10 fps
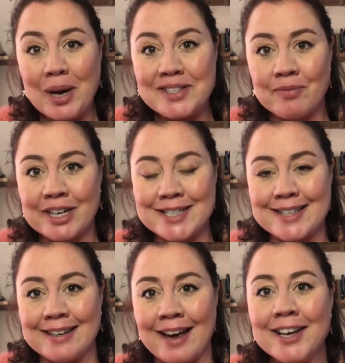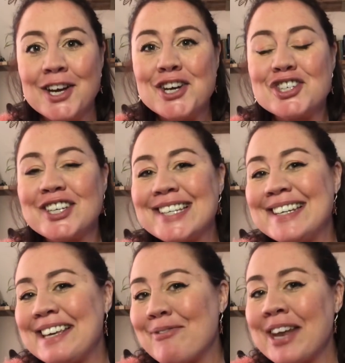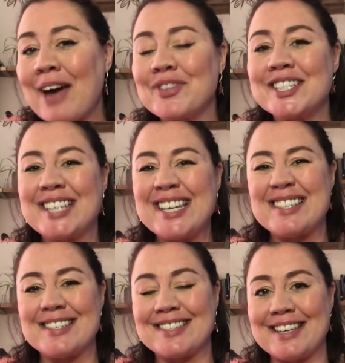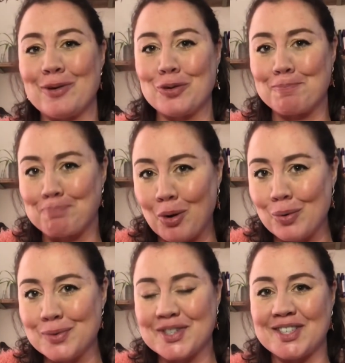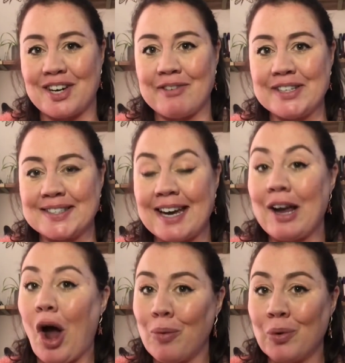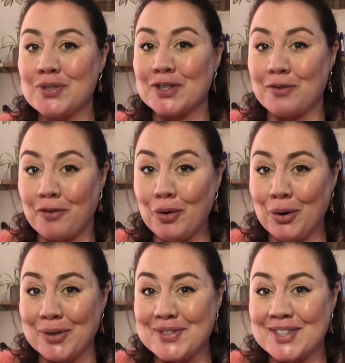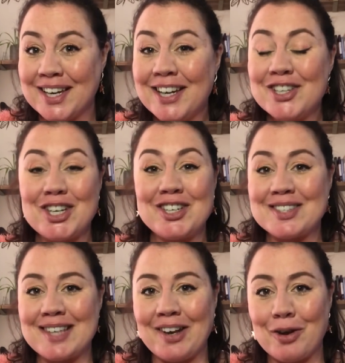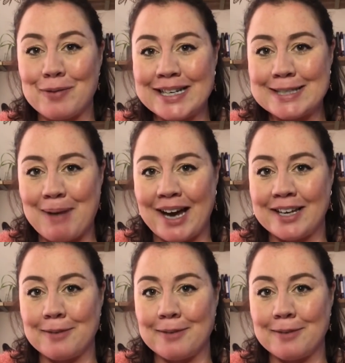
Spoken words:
wedding rings in there. She didn't even have the decency or the balls to turn around and say, I want a divorce. She just sent her rings back in